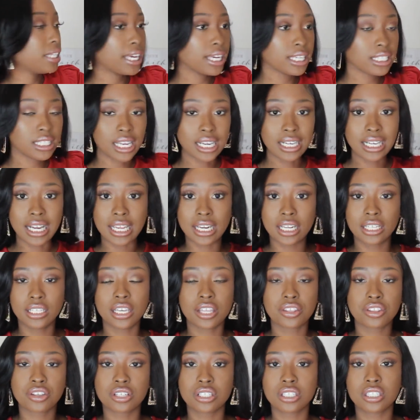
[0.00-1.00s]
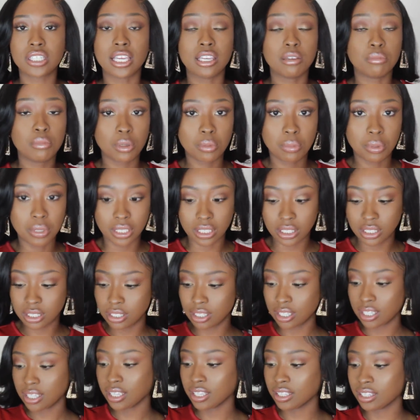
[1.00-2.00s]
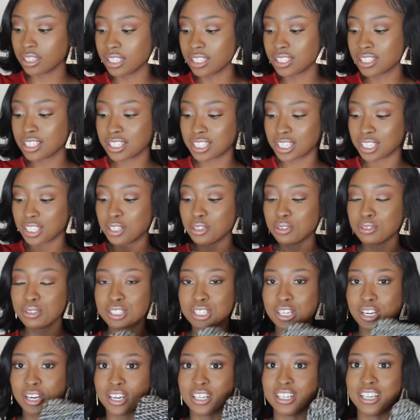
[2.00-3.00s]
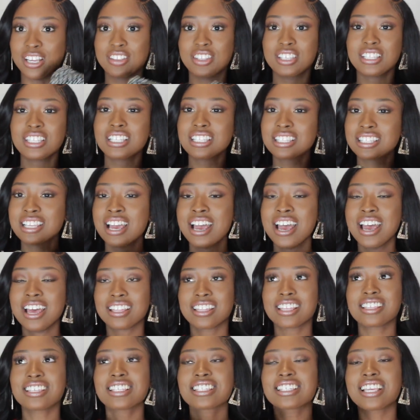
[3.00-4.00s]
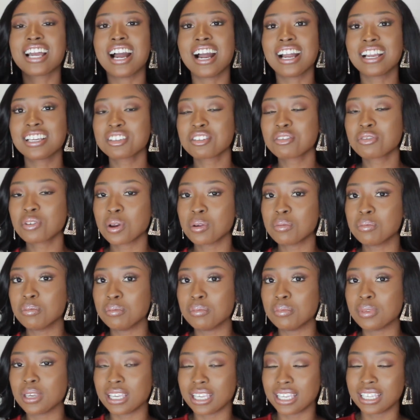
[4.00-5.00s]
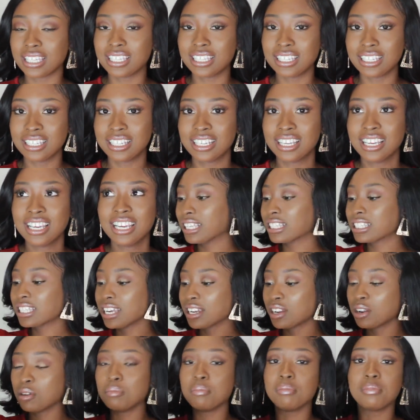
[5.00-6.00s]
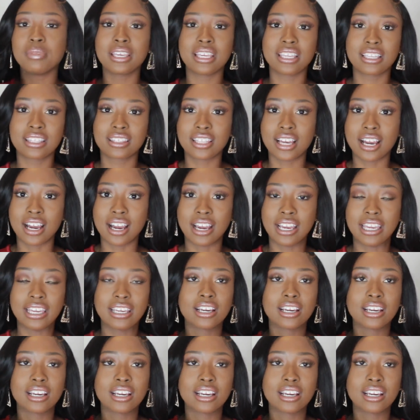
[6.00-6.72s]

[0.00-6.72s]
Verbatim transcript: Next, I got another statement piece. This is a cute skirt. Now this is kind of a mid, it's like a mid thigh.